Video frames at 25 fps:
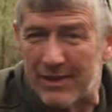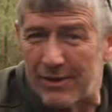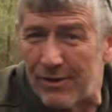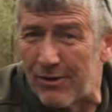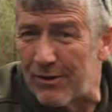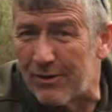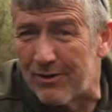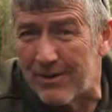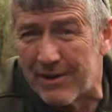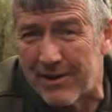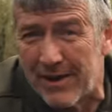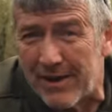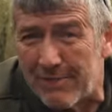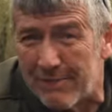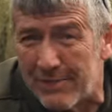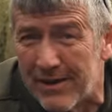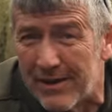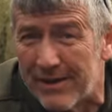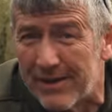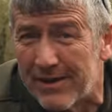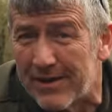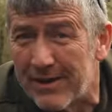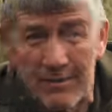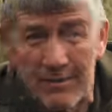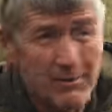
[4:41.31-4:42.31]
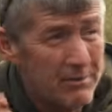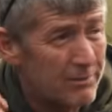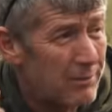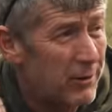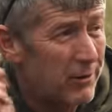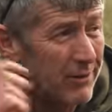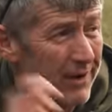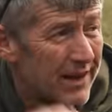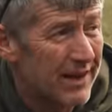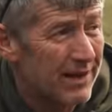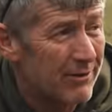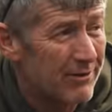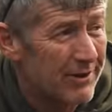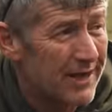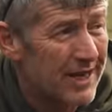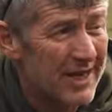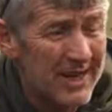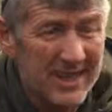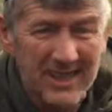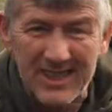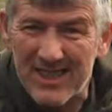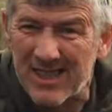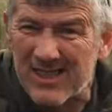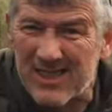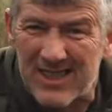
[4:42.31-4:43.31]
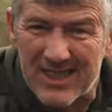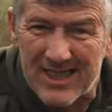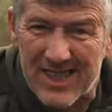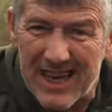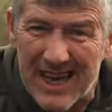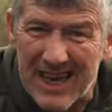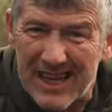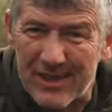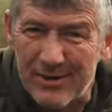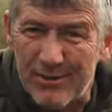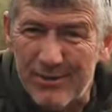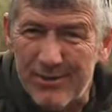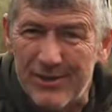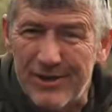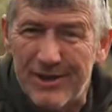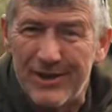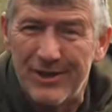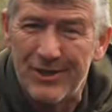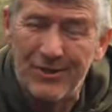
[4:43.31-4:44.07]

tie one up, put it out there. It doesn't tangle.